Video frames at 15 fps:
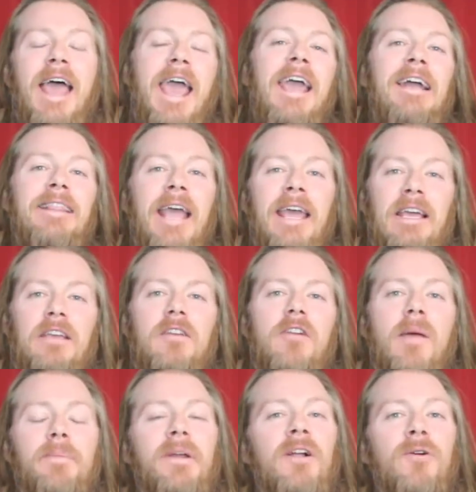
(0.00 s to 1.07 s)
and a
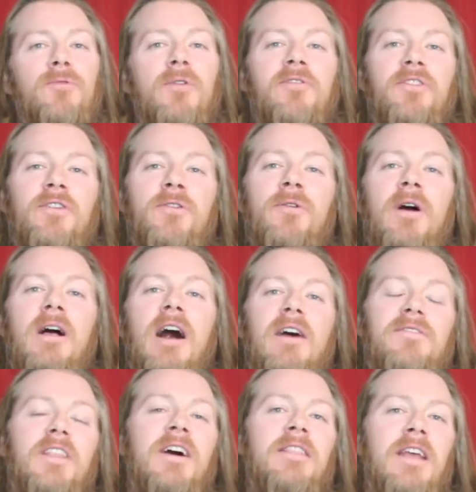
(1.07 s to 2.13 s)
rapido review
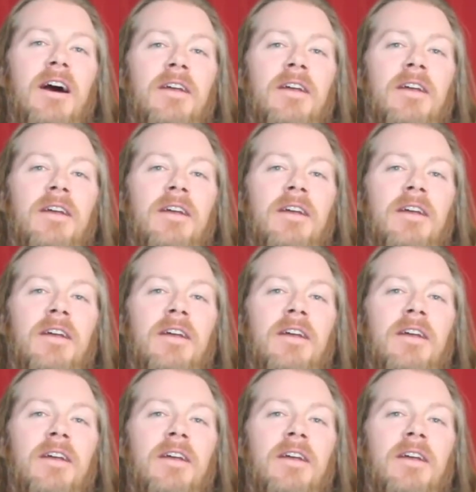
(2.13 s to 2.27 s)
of none